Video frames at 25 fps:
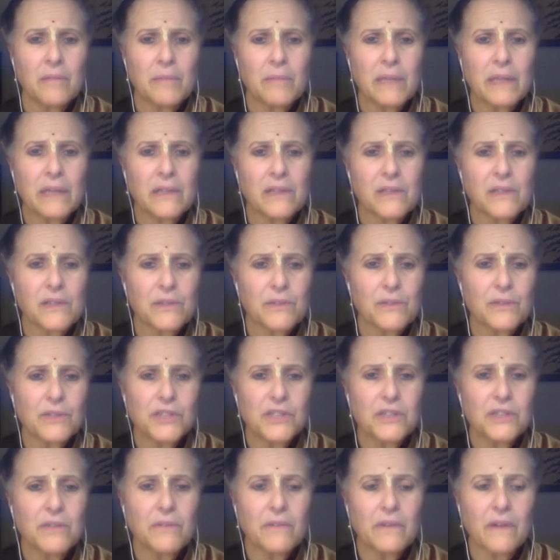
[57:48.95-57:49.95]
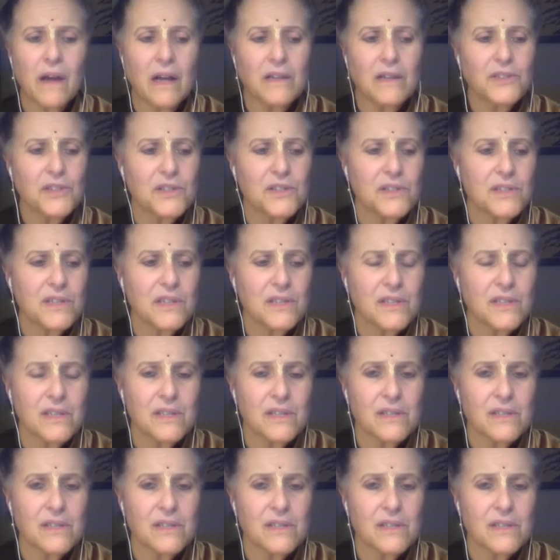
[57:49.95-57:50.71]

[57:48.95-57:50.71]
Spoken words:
because Krishna consciousness